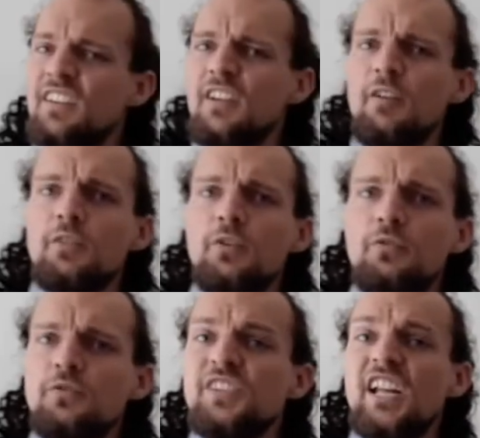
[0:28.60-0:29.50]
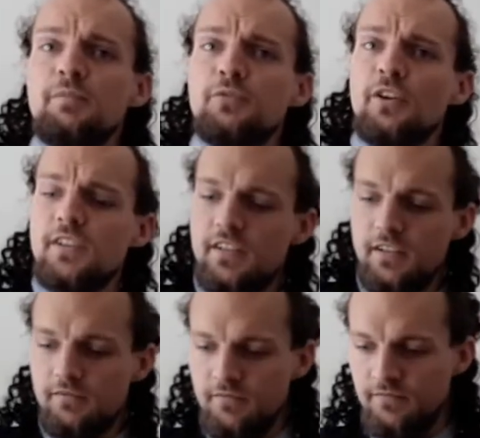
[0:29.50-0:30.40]
Then I'll go through data
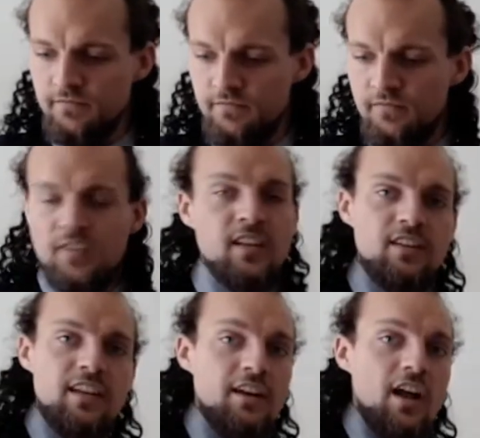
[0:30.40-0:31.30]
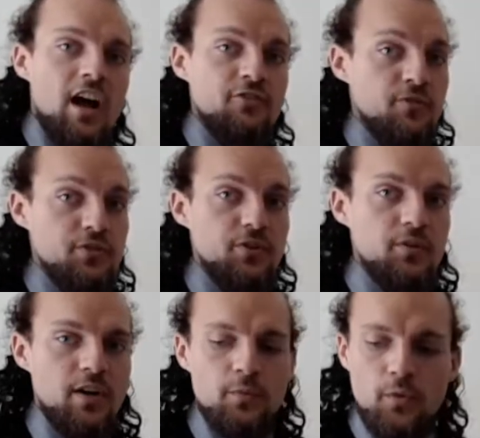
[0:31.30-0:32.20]
processing, the artificial
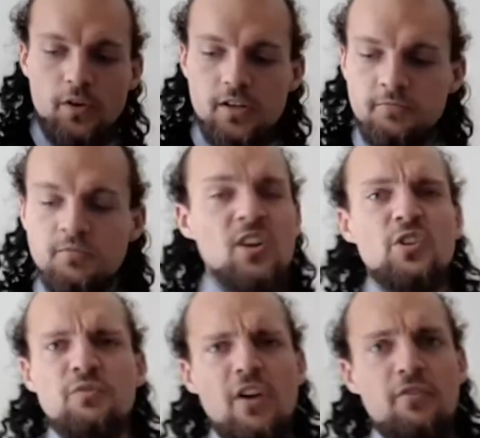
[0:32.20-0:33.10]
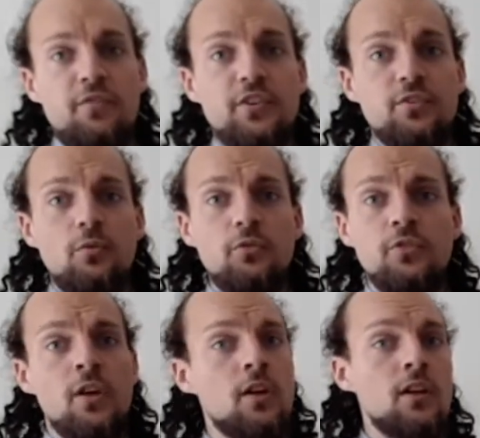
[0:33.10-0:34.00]
neural network, the
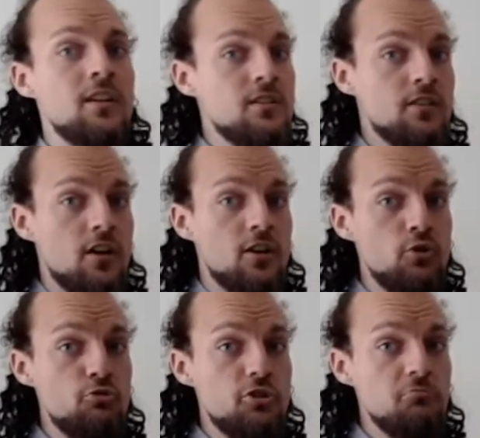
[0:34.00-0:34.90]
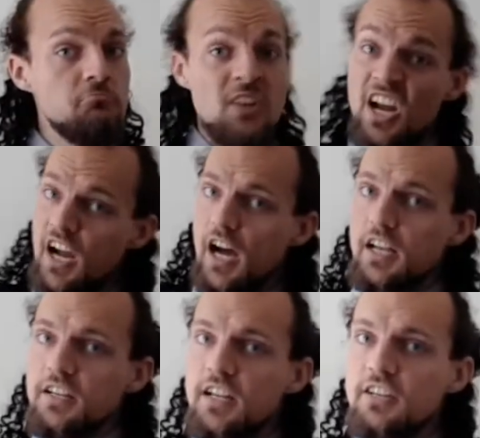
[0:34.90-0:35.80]
results, conclusion, and
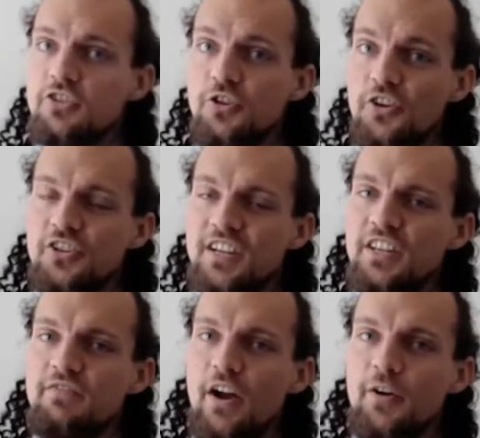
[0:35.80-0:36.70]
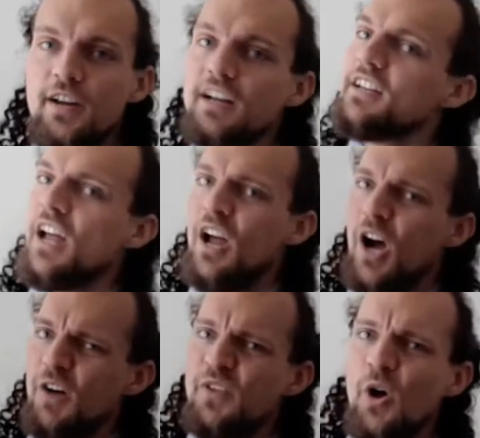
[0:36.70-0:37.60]
a little discussion in the very end
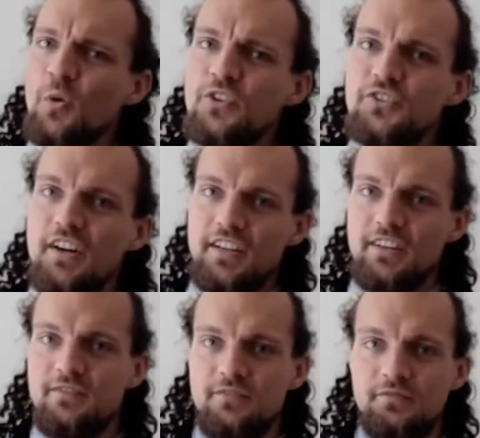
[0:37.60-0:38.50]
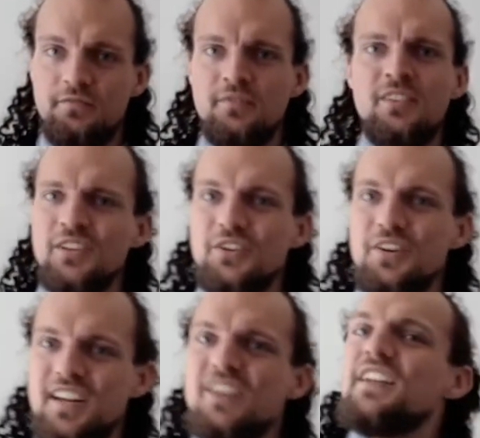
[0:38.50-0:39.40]
of the whole study.
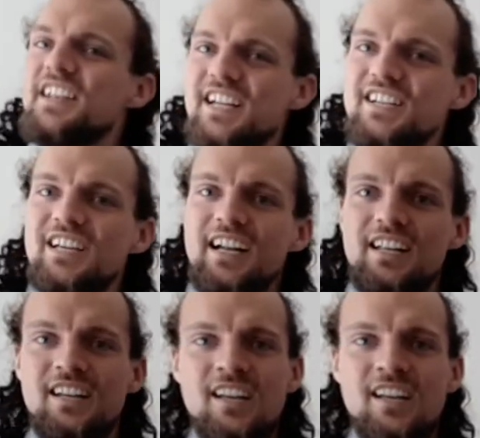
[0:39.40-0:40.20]
Good, so let's get started.